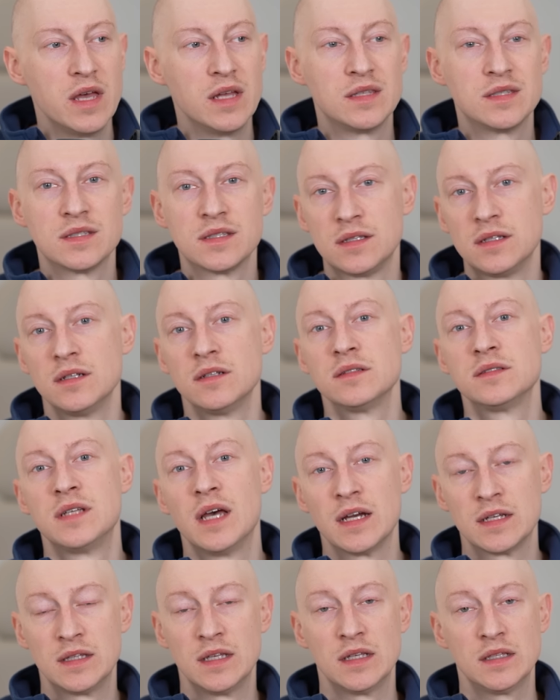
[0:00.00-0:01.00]
It's still
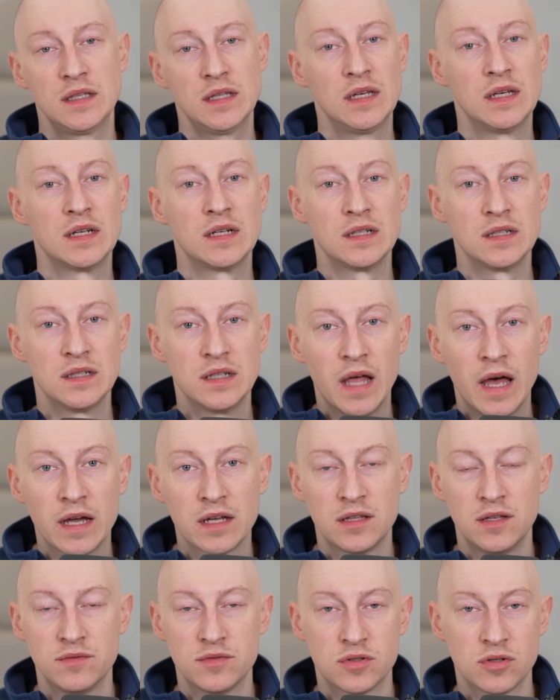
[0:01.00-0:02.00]
technically an
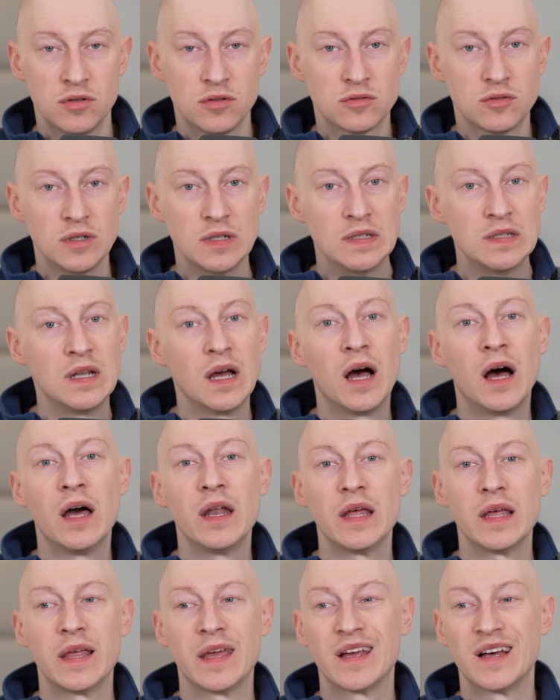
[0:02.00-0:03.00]
elective surgery,
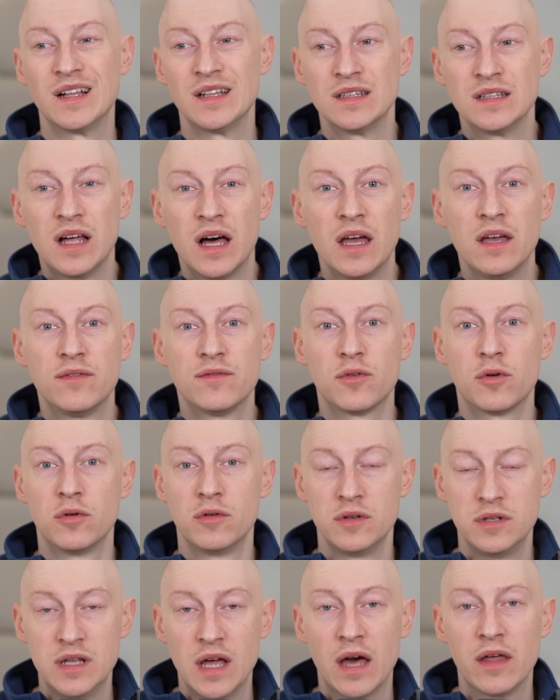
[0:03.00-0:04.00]
not like a life or
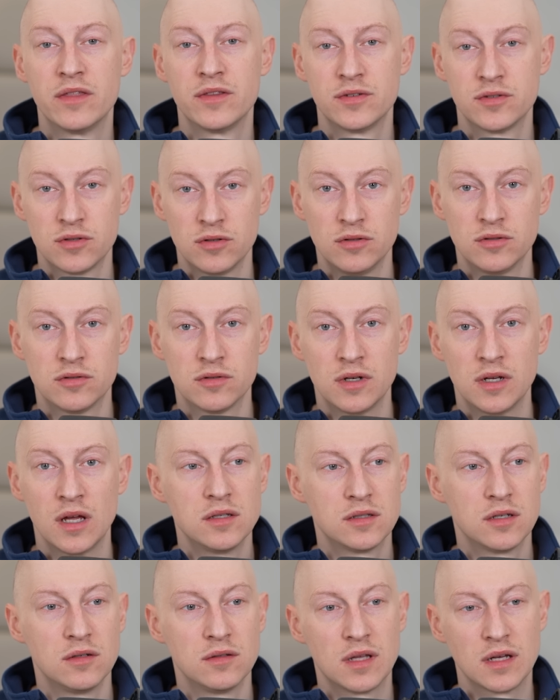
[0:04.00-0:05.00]
death surgery.
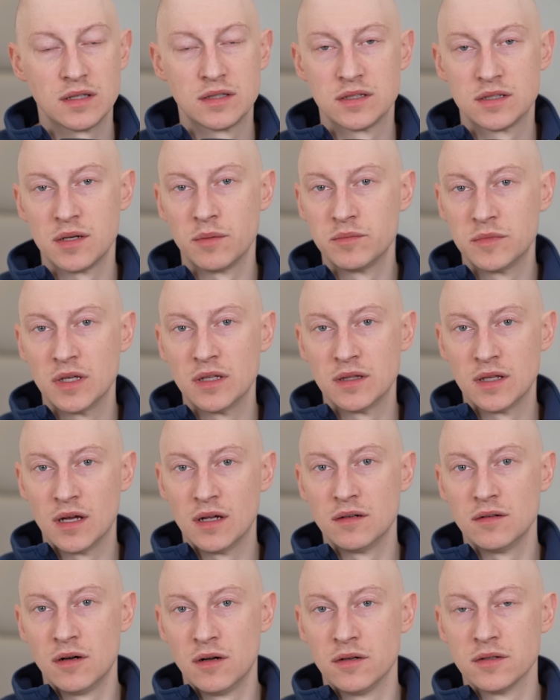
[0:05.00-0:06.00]
So that's something
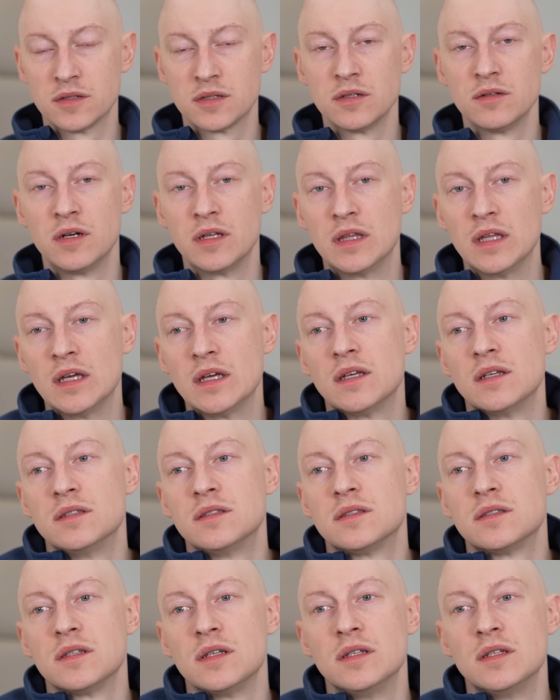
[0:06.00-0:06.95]
that also I think is